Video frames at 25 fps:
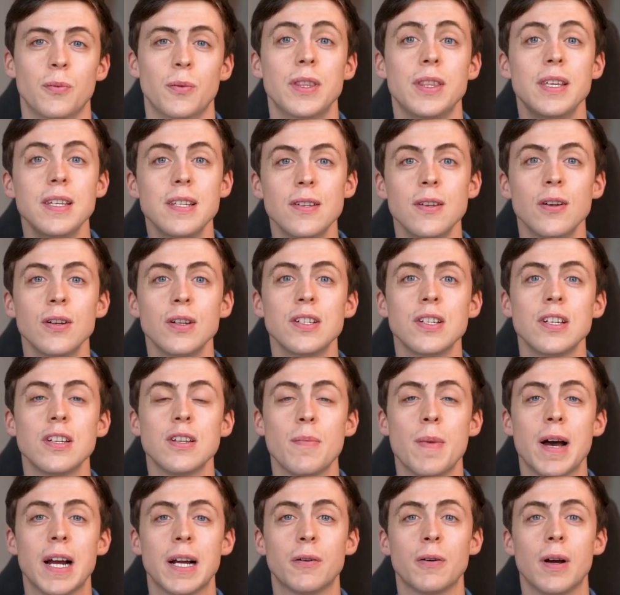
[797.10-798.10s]
With this knowledge as
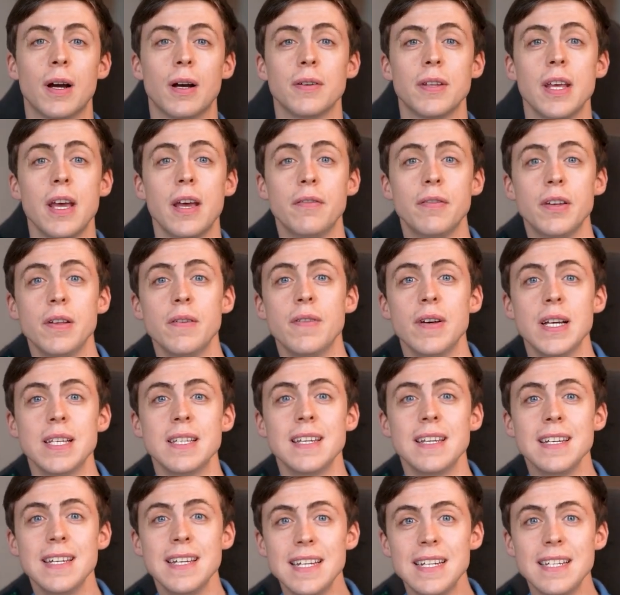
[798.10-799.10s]
a background, if an
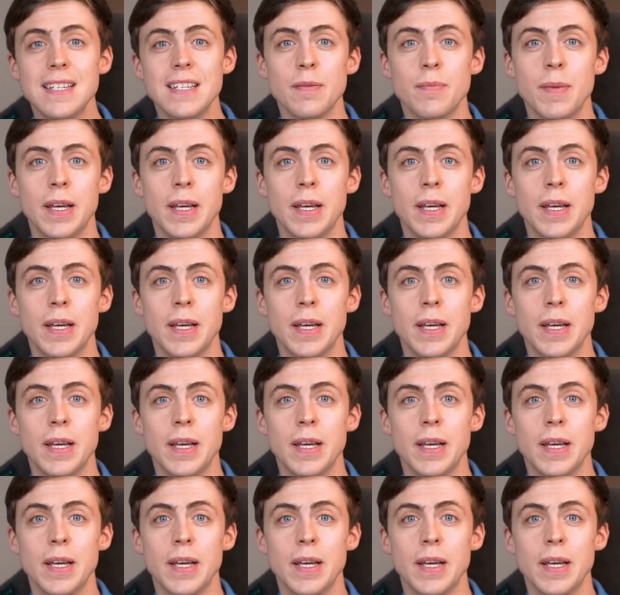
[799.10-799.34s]
investor needs to